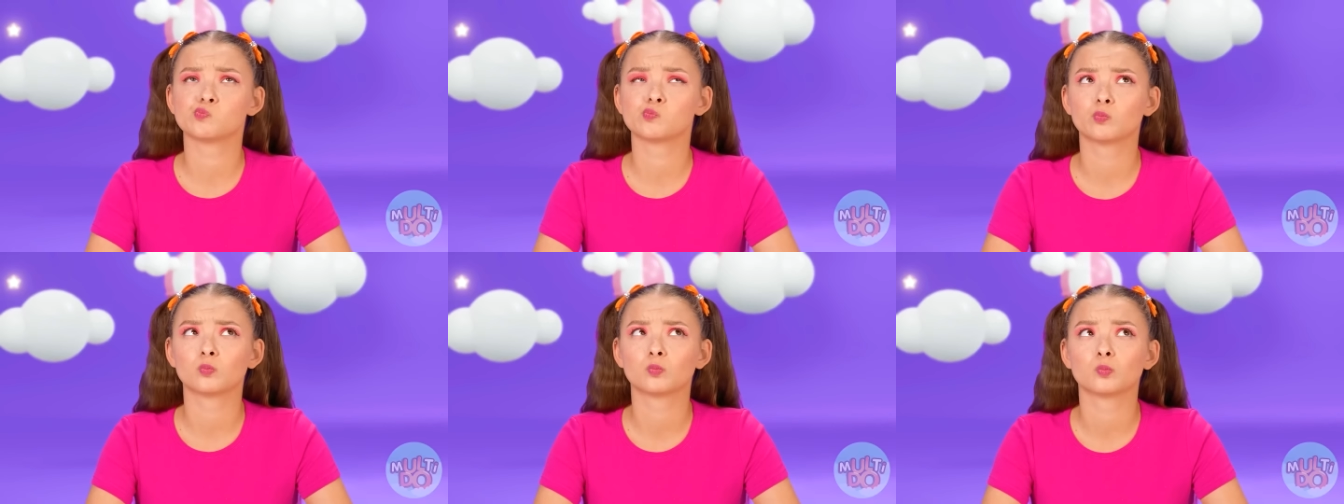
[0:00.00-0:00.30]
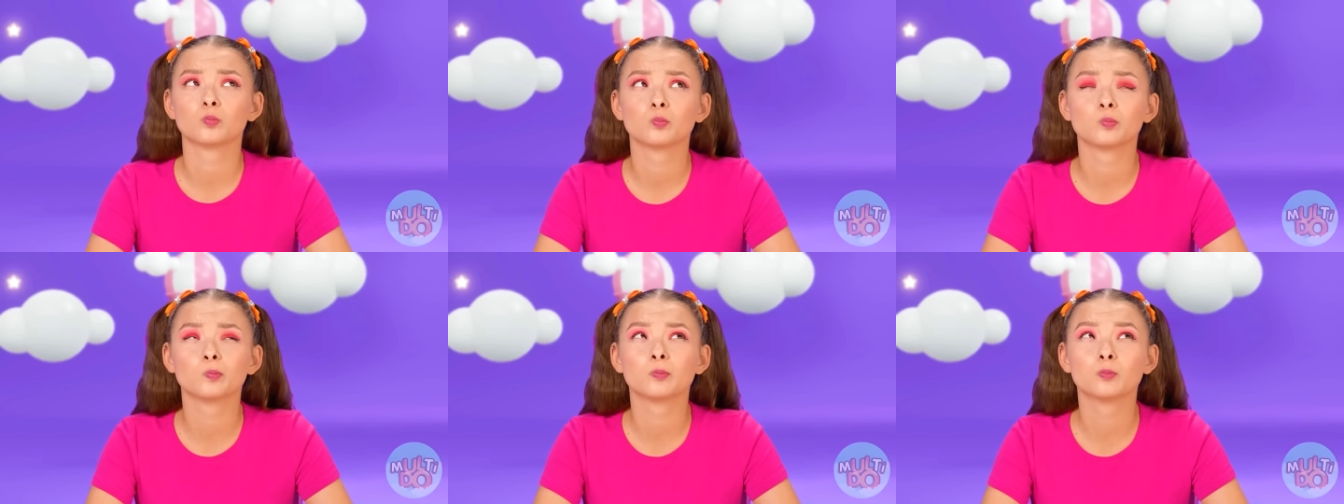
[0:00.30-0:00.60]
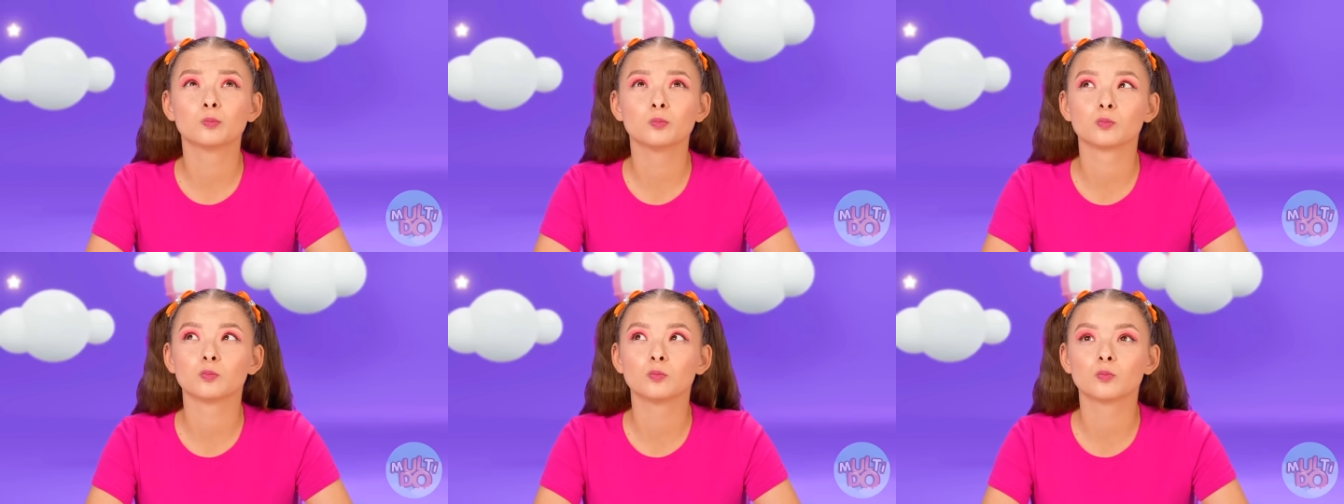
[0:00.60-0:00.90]
What can I
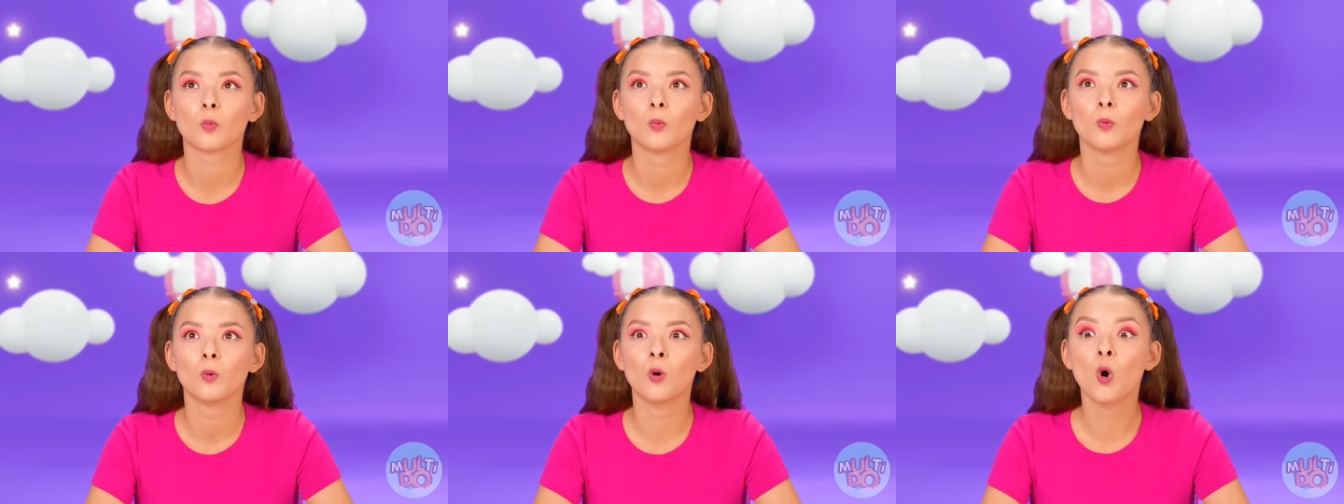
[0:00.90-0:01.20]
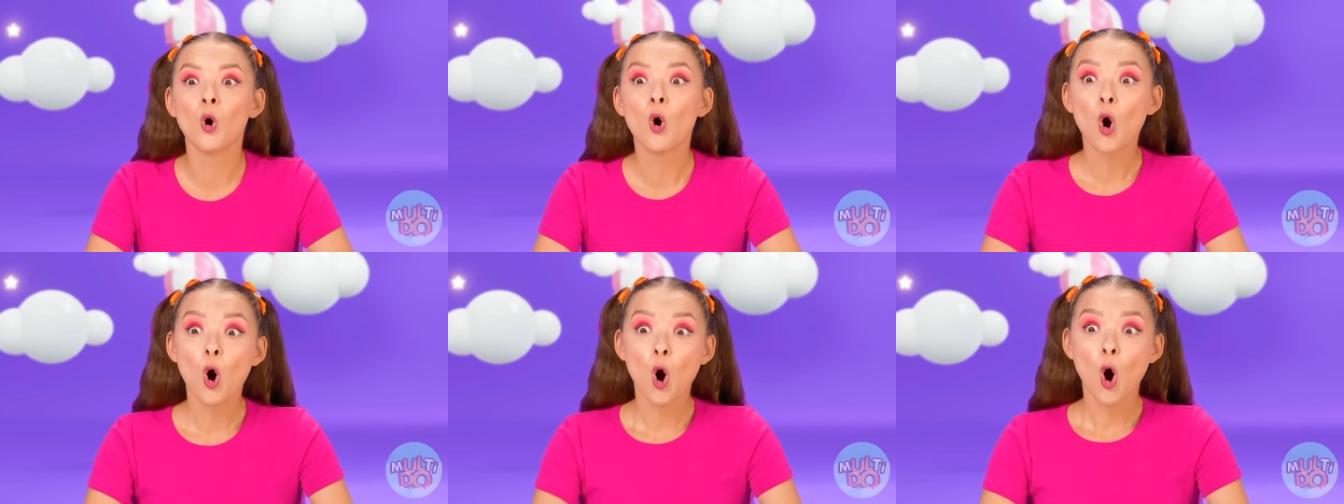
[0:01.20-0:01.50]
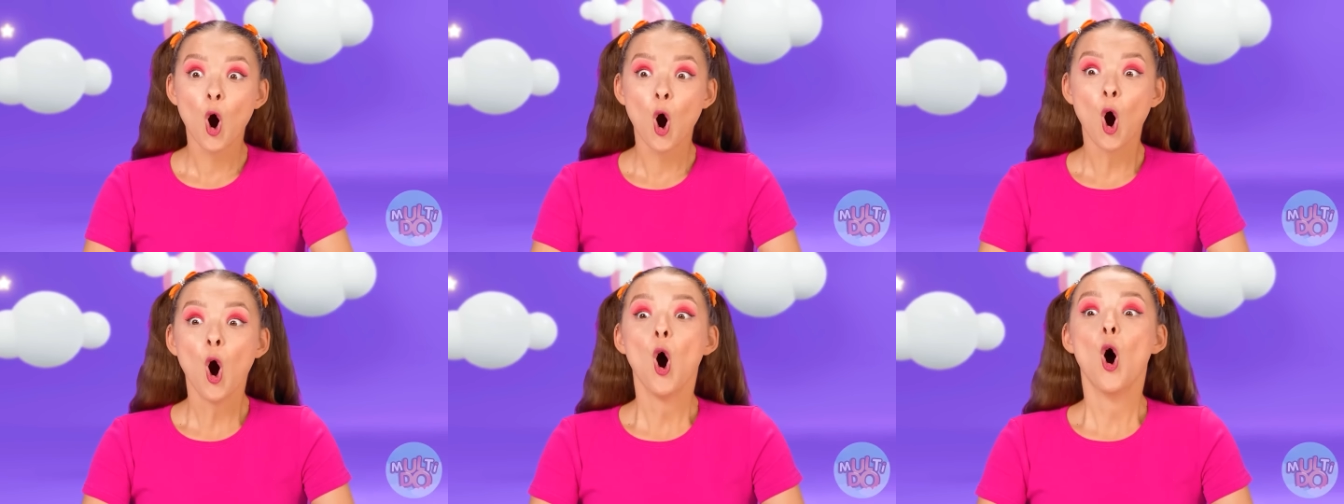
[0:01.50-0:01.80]
come up with?
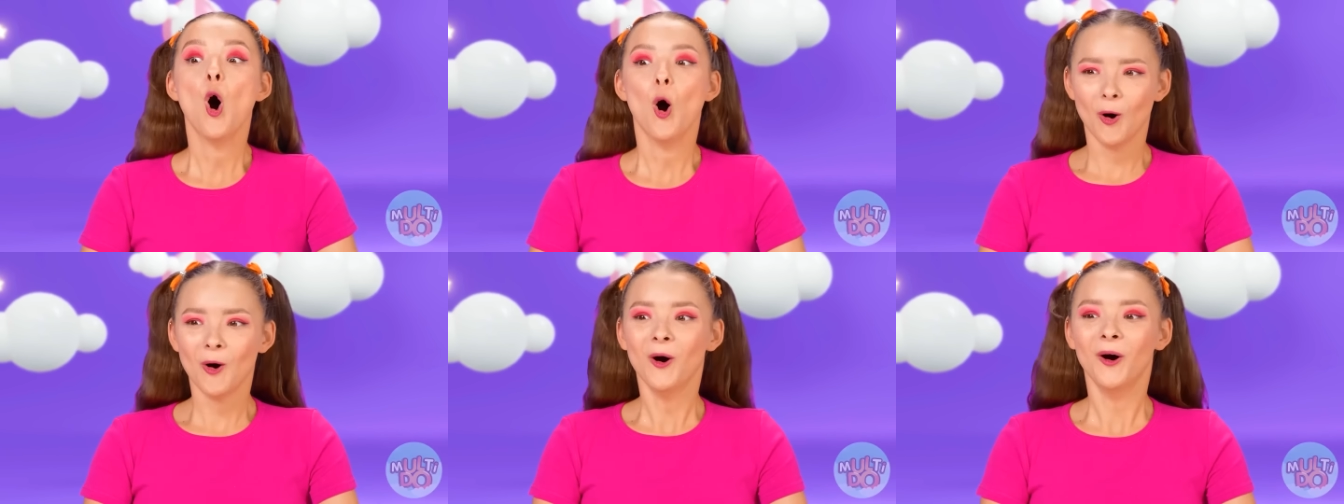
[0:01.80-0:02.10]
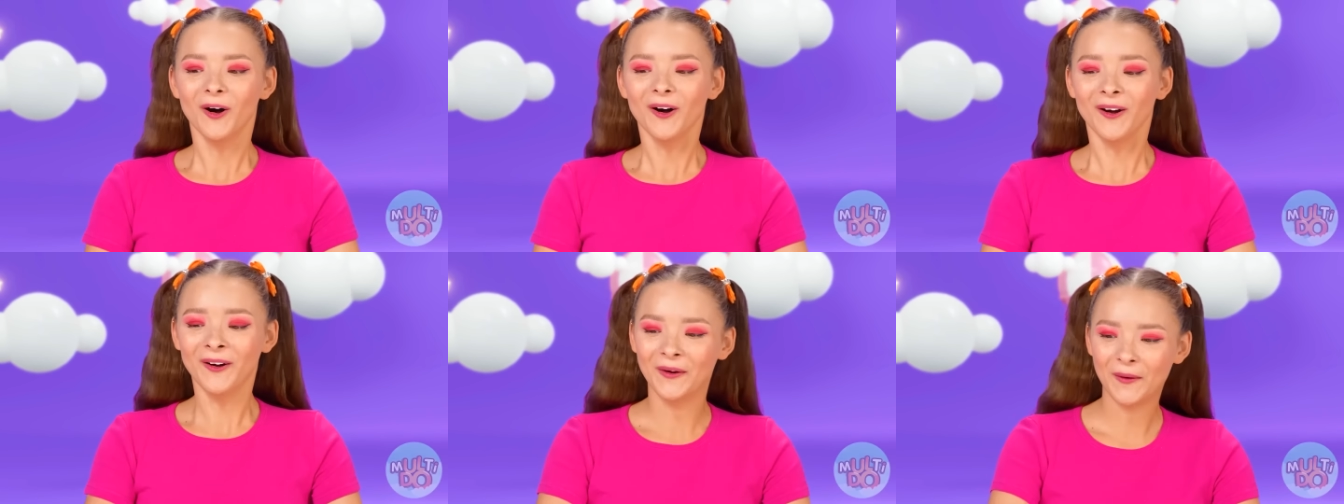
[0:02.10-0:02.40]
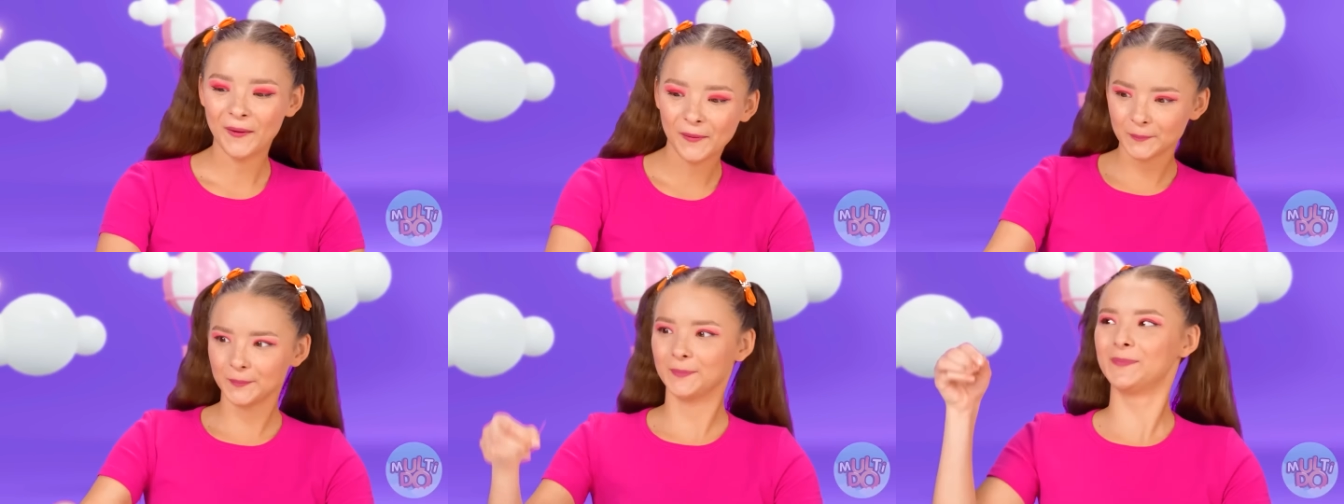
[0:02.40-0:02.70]
That's right!
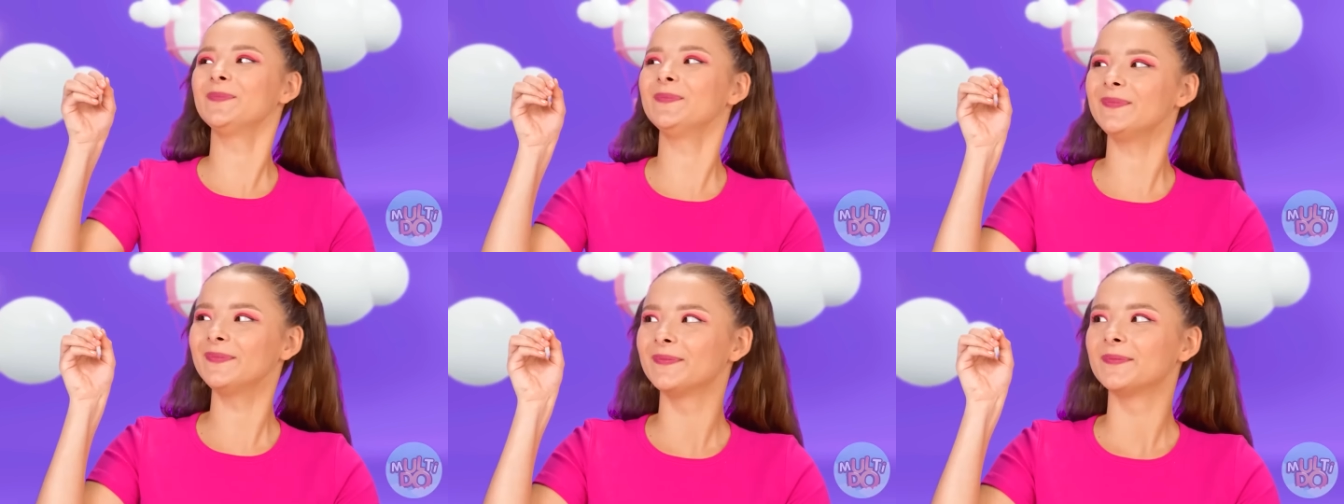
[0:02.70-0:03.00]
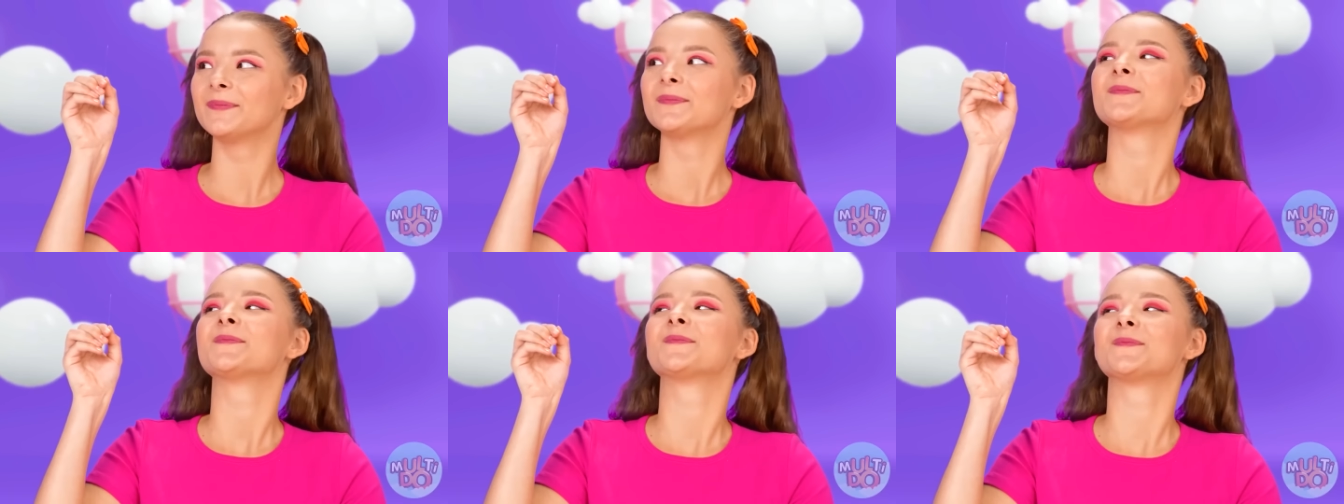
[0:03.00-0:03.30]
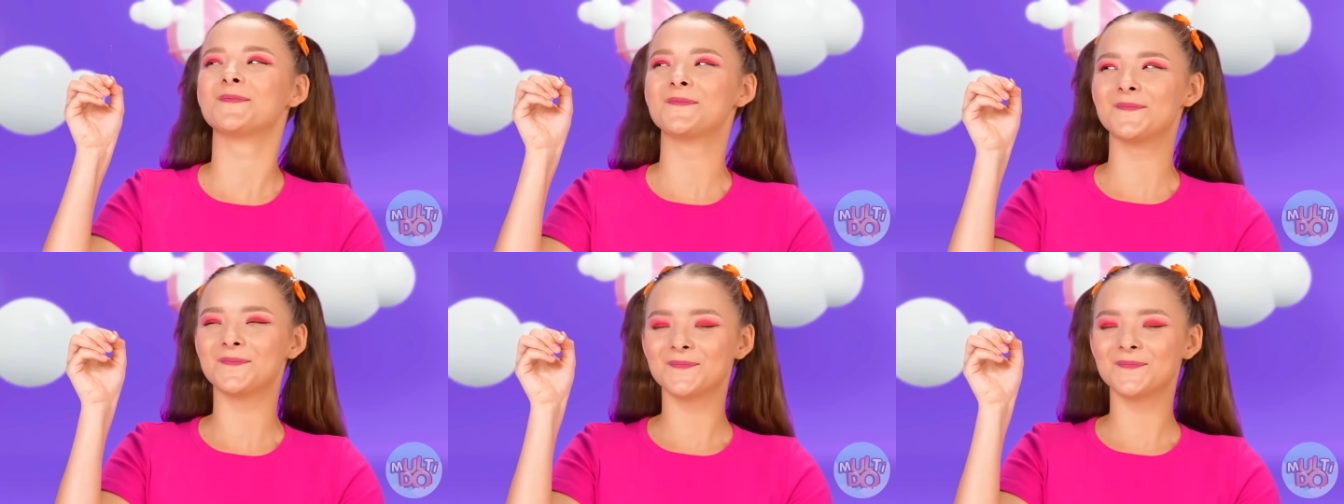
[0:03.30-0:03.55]
We need